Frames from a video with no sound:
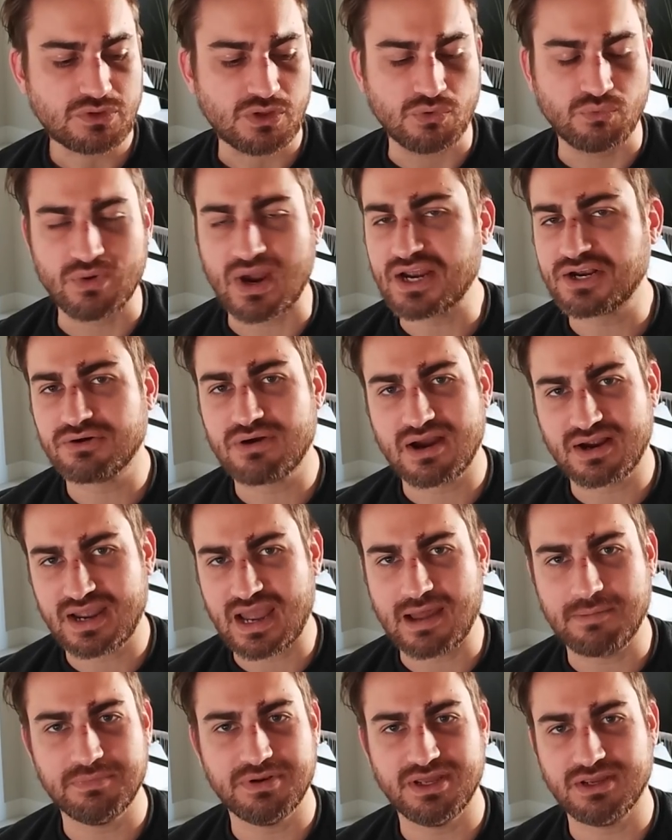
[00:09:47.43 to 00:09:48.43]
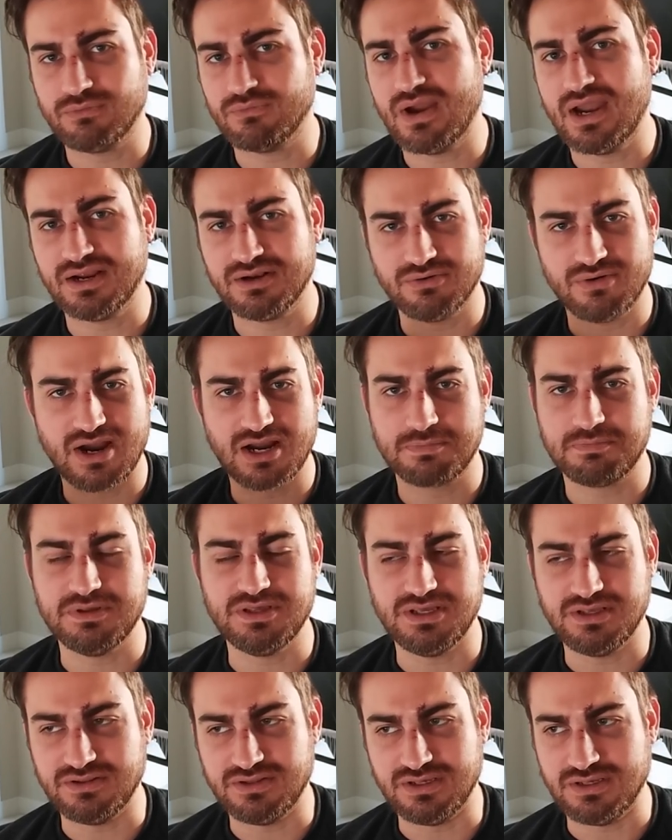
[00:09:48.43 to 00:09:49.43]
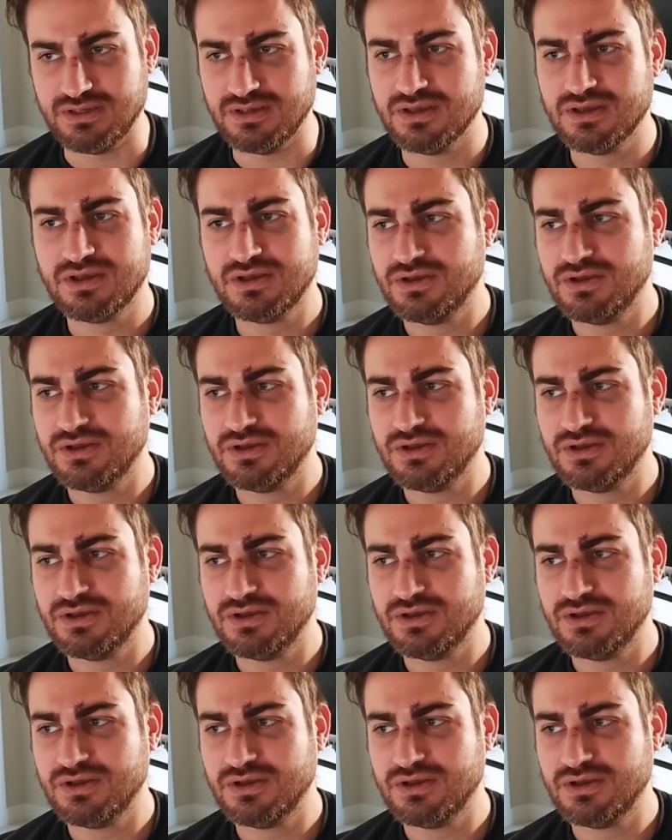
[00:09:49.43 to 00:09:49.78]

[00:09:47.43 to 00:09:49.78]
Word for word: Ragnarok happening, Ragnarok being the